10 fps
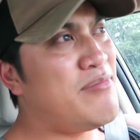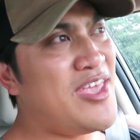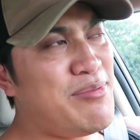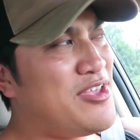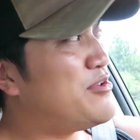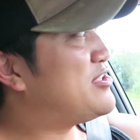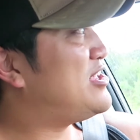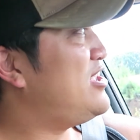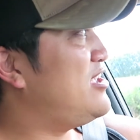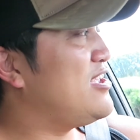maybe go
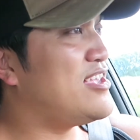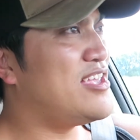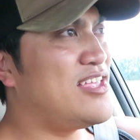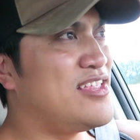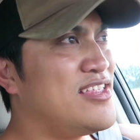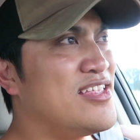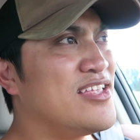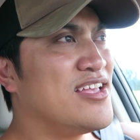skiing again.